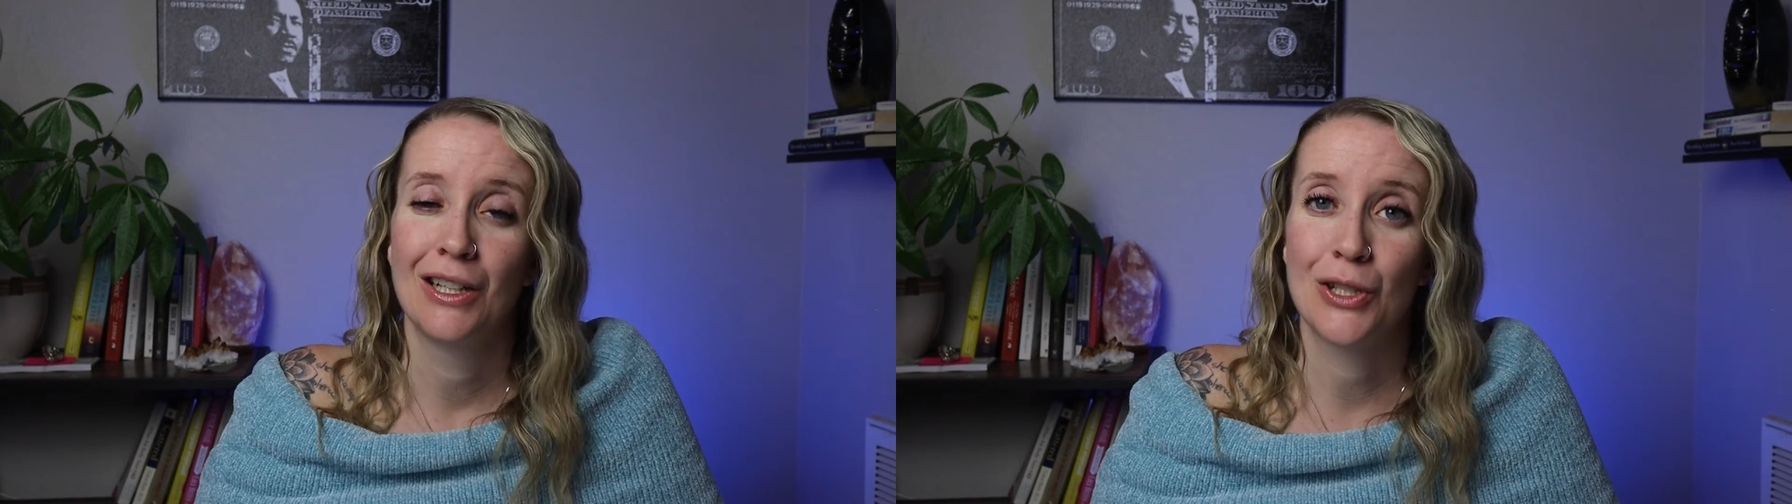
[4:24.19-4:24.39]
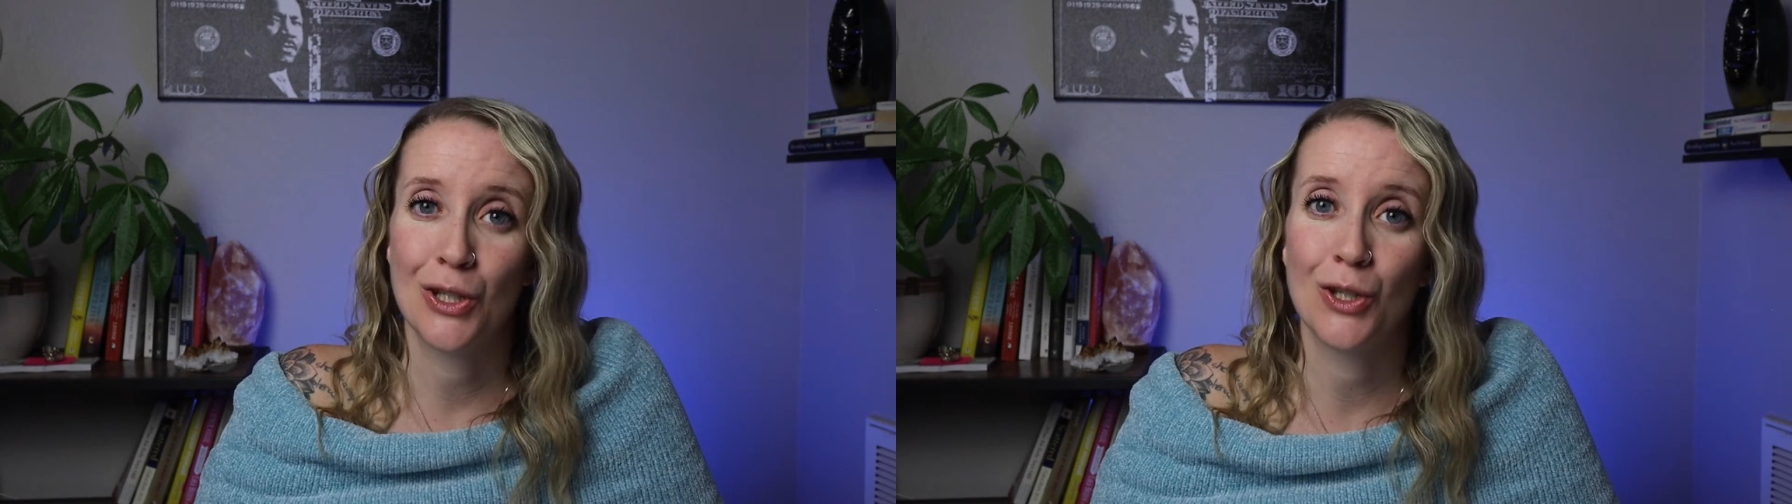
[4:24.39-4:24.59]

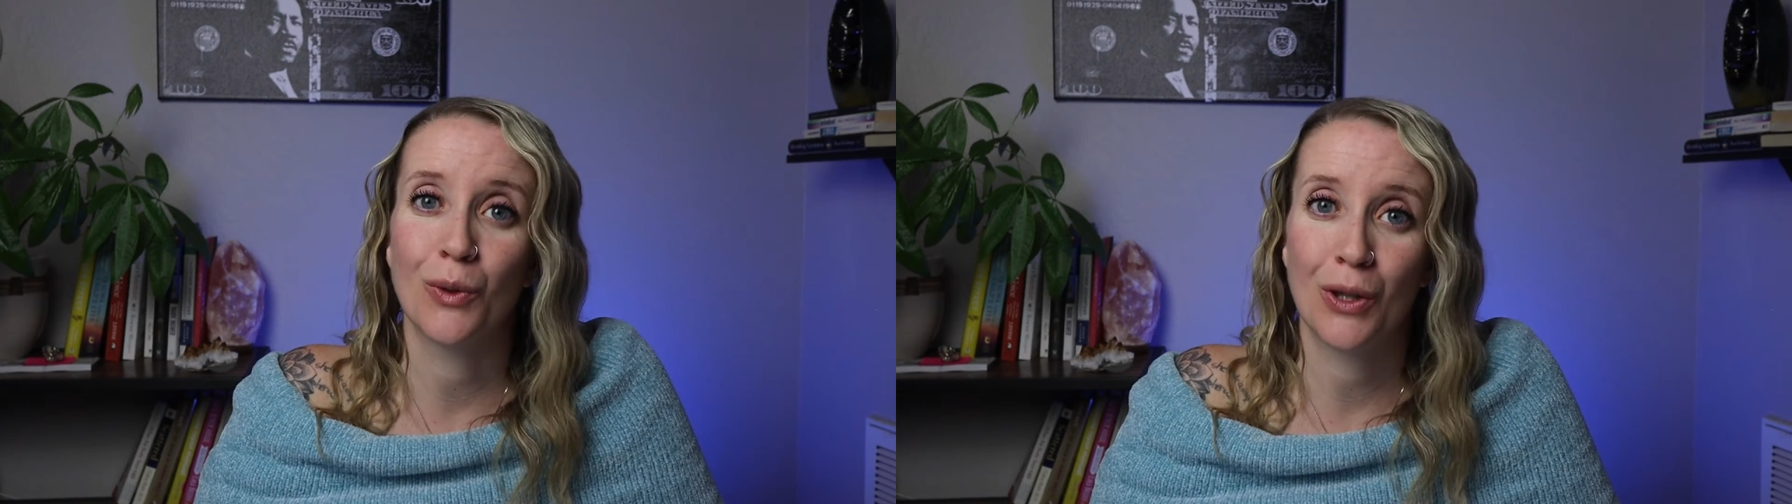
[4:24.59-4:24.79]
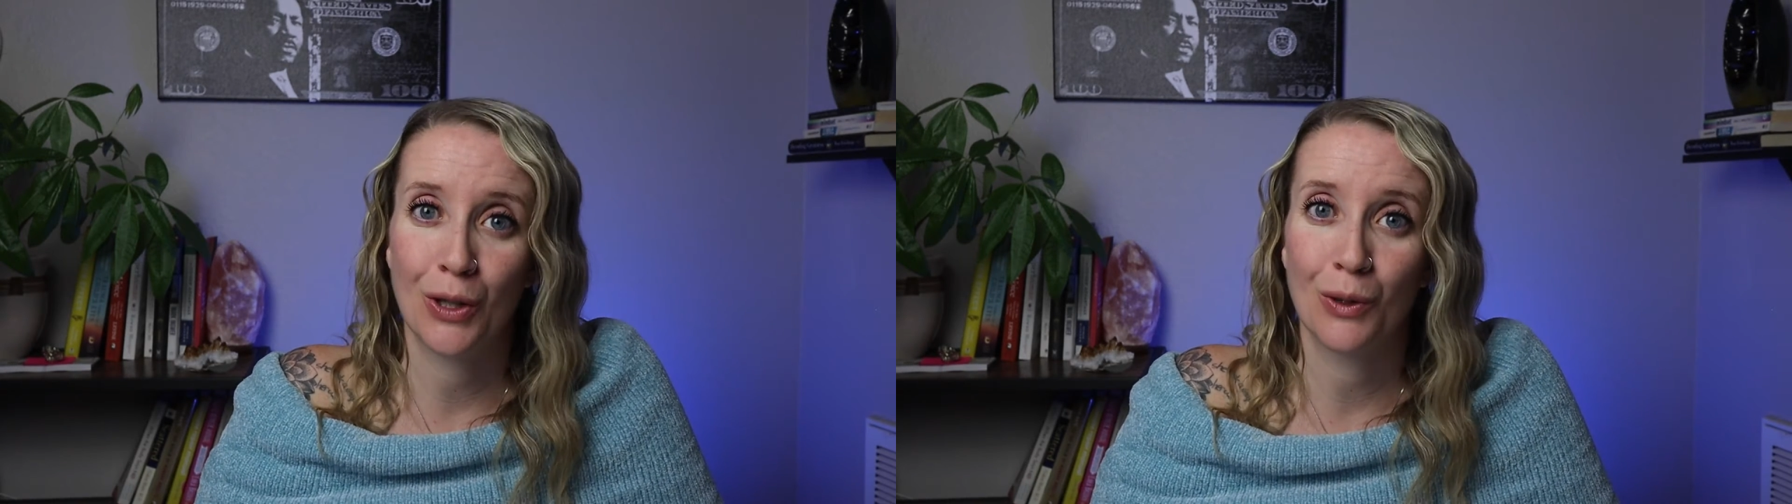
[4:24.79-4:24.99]
to do
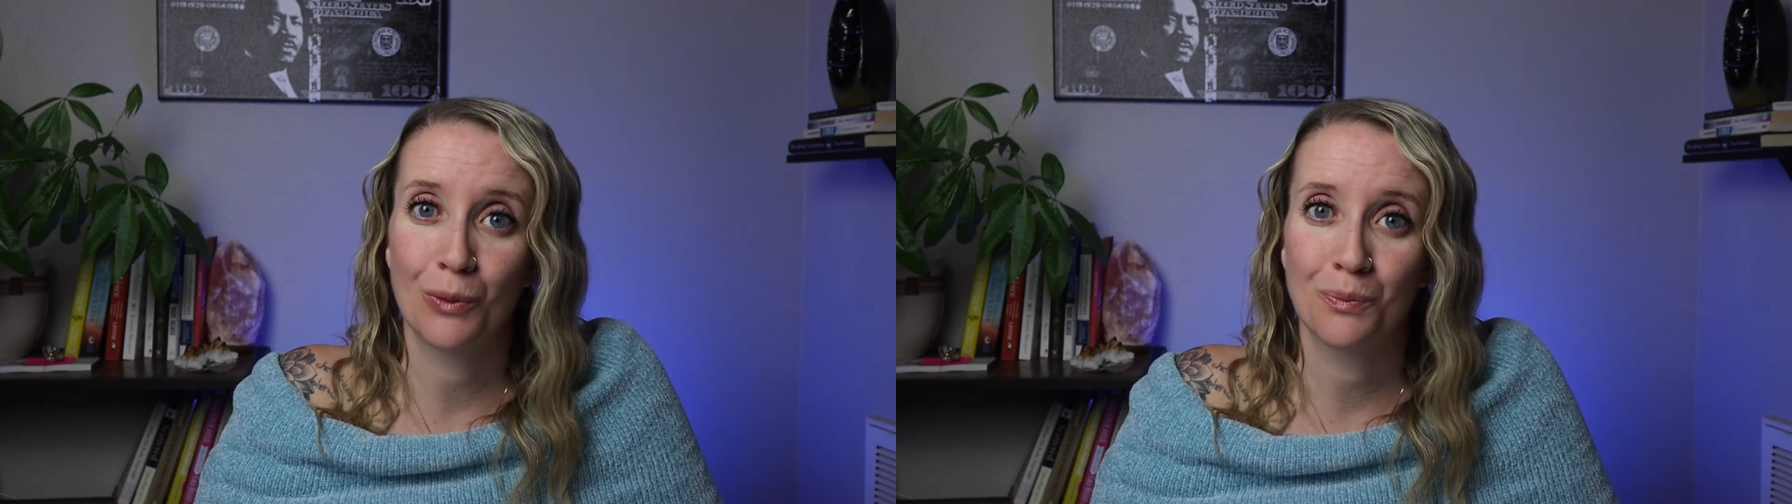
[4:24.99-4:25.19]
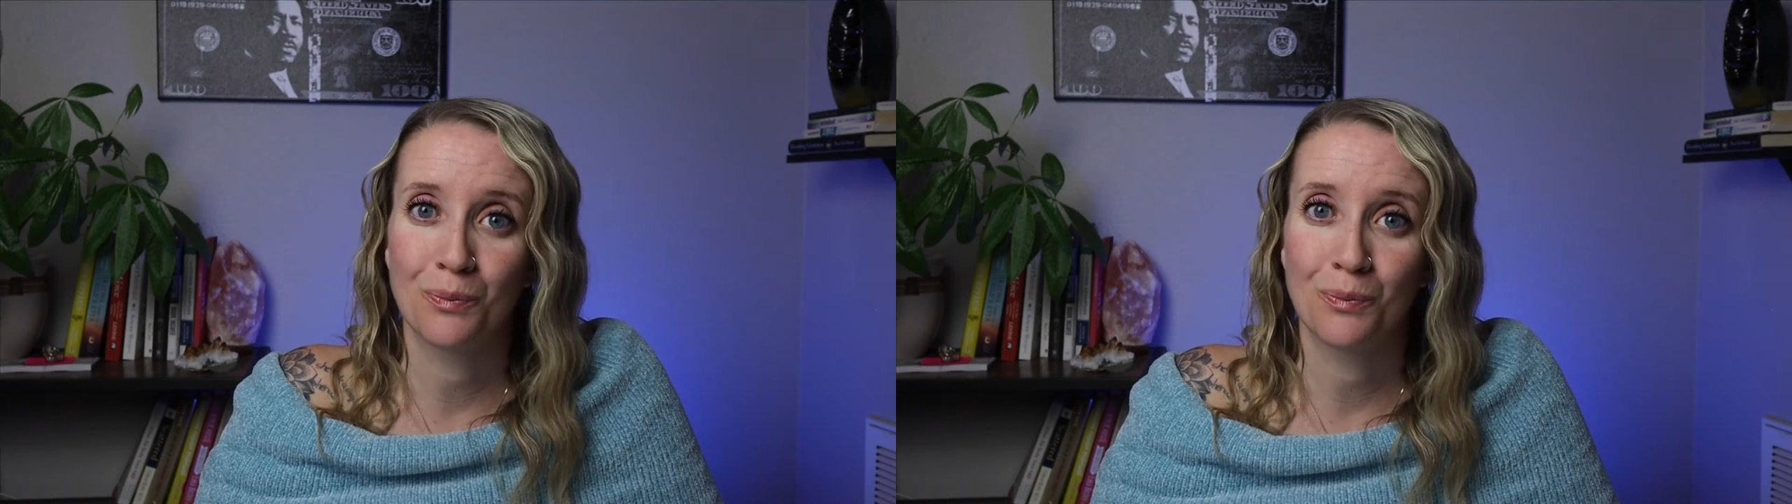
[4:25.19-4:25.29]
with you.